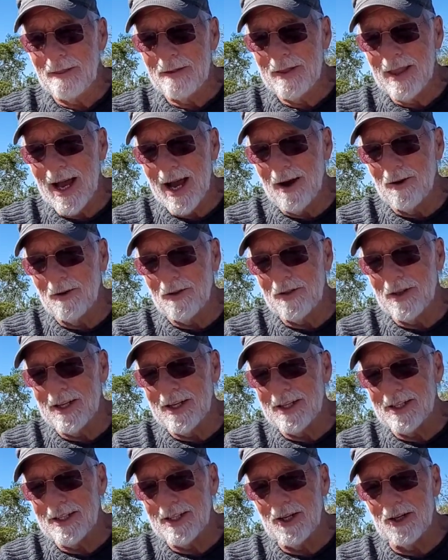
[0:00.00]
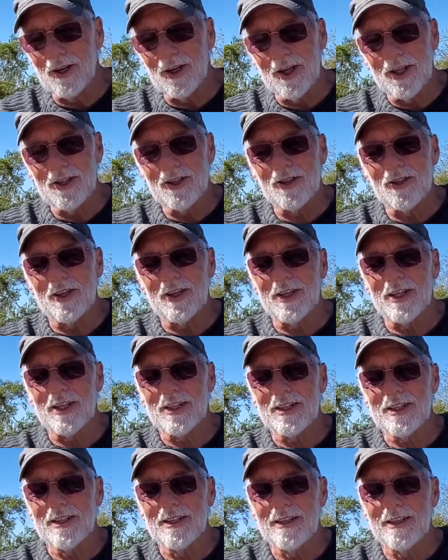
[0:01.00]
Now with these hooks, you can
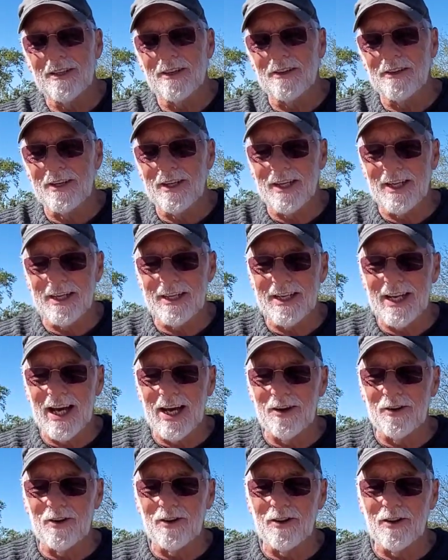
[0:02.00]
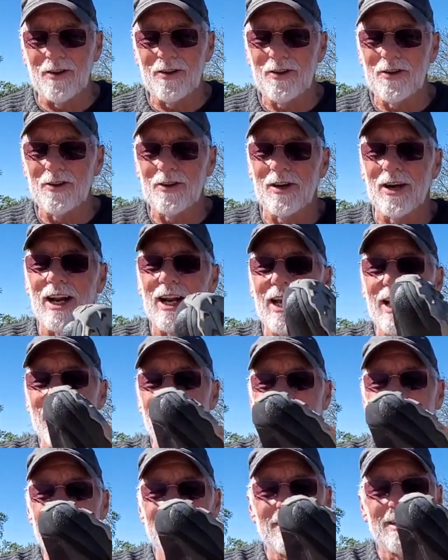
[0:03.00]
just, you know, you get down to the third
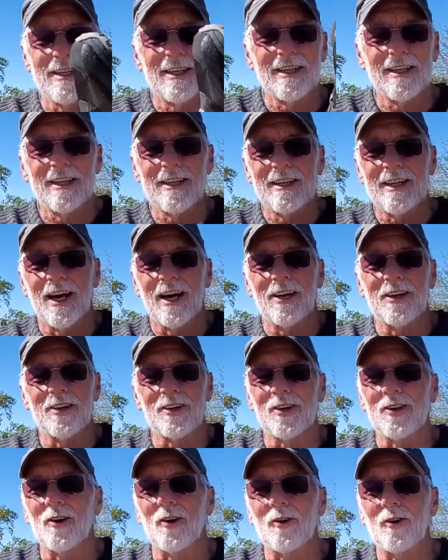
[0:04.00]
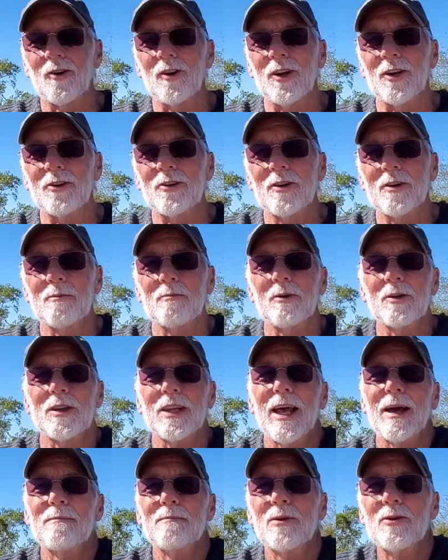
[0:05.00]
lace, now you're golden. You can put
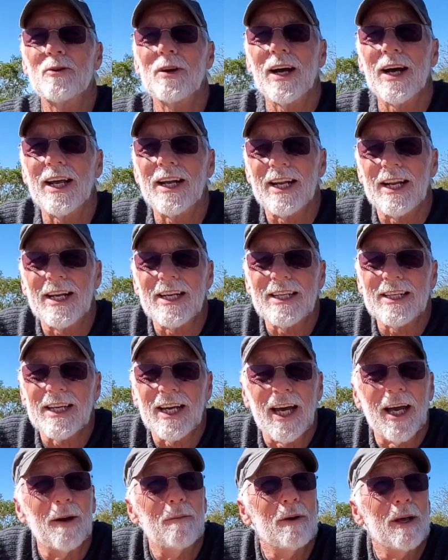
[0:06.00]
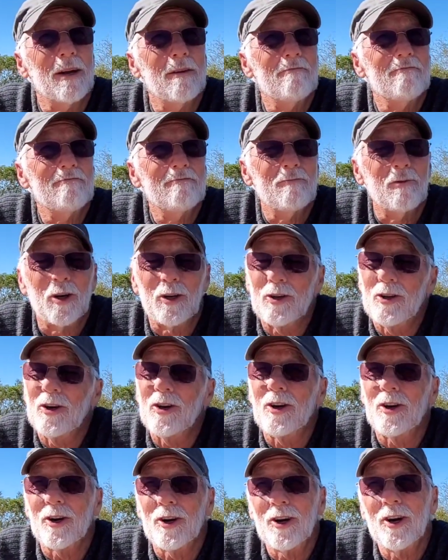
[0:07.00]
that boot on anytime. And when you're
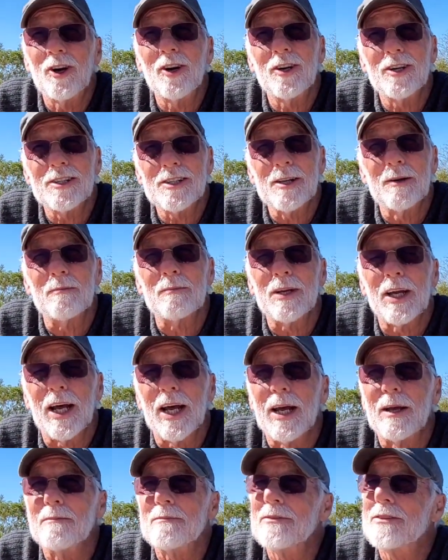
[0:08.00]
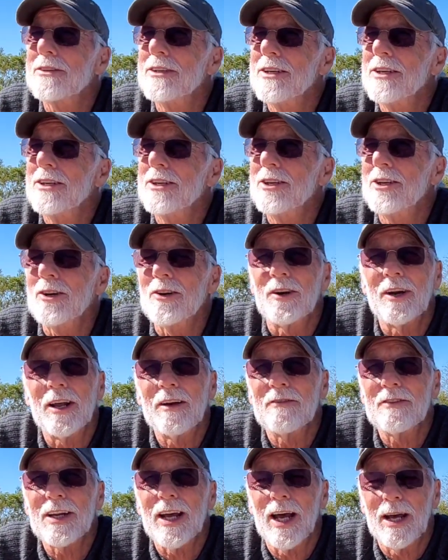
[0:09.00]
in a hurry, sometimes you don't
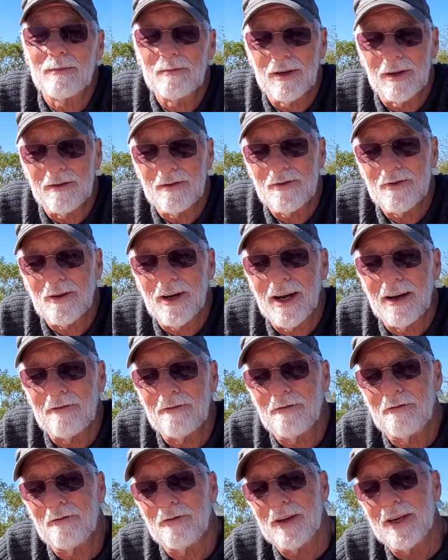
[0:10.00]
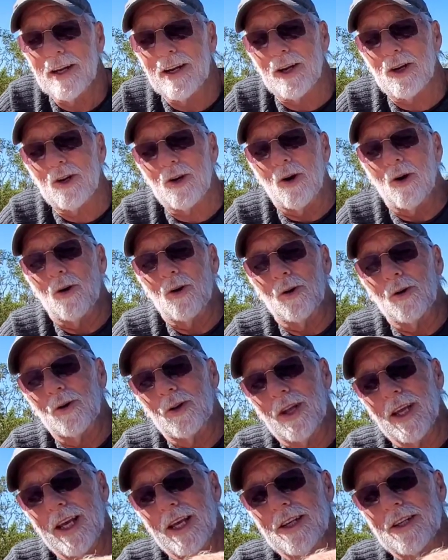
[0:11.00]
have time to try and get a
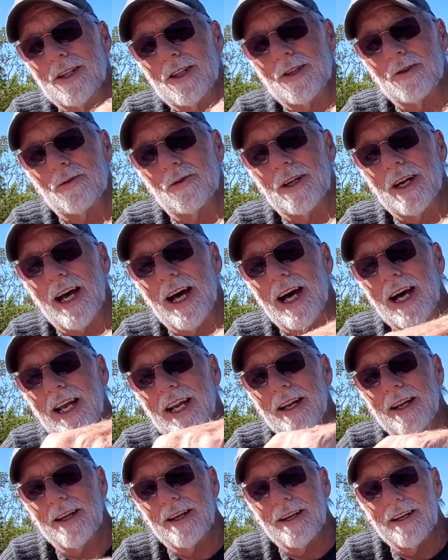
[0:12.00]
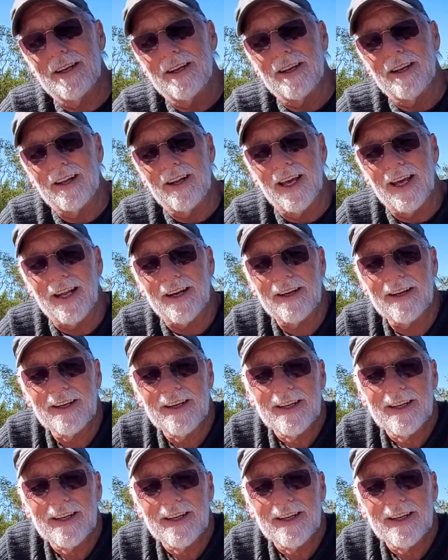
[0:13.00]
cold lace through an eyelet.